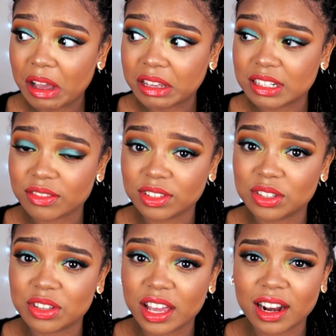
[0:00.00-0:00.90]
I can definitely
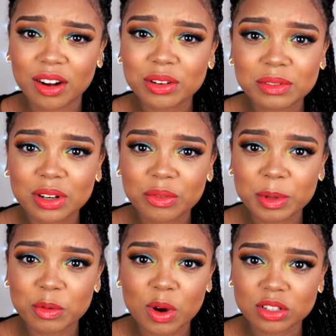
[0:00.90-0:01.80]
do that. I don't even know if
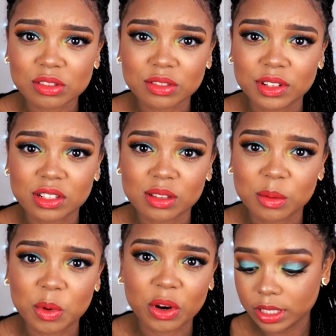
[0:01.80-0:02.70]
people watch those videos anymore.